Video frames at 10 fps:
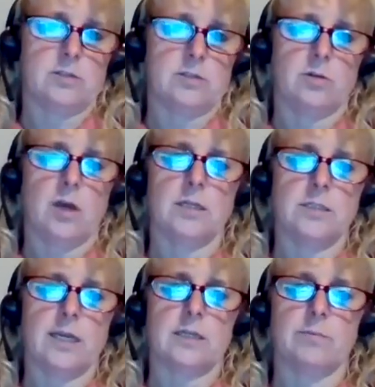So
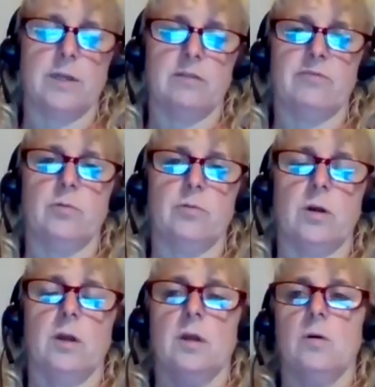contact me if you
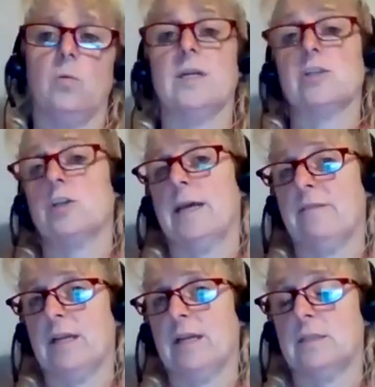wish to
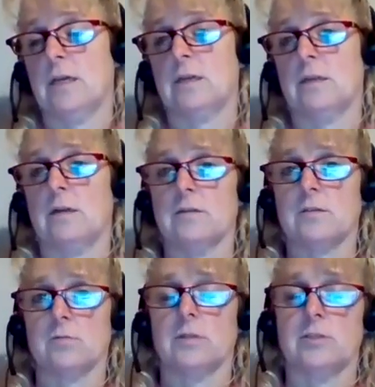have that done, and I'll
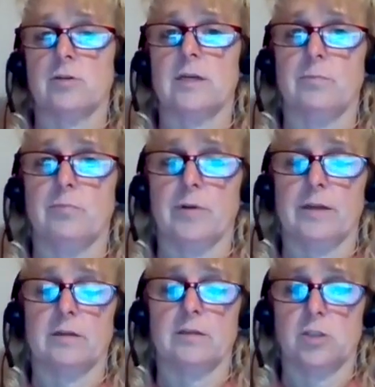certainly try to
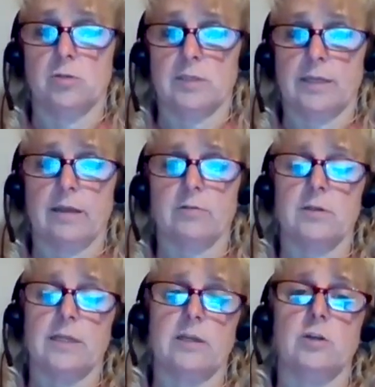bring the 2 together
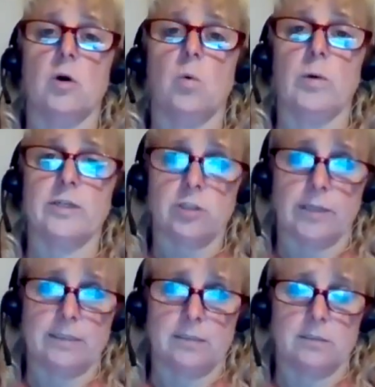and let you know which
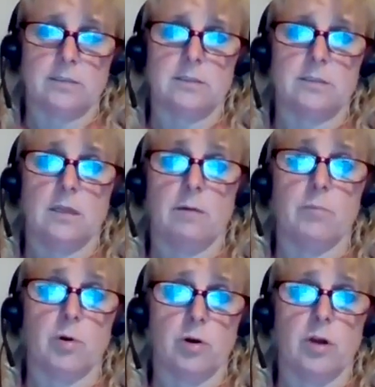license
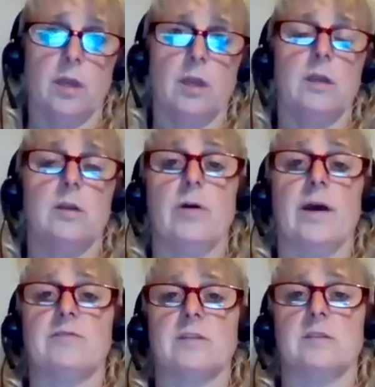number you
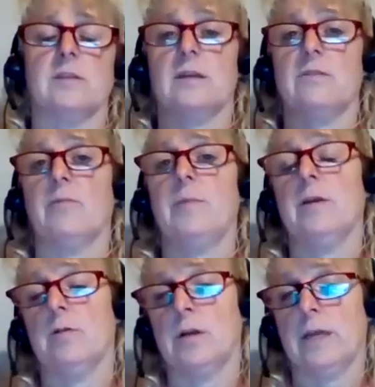have to select from
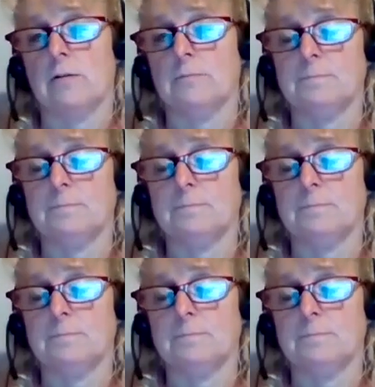here on out.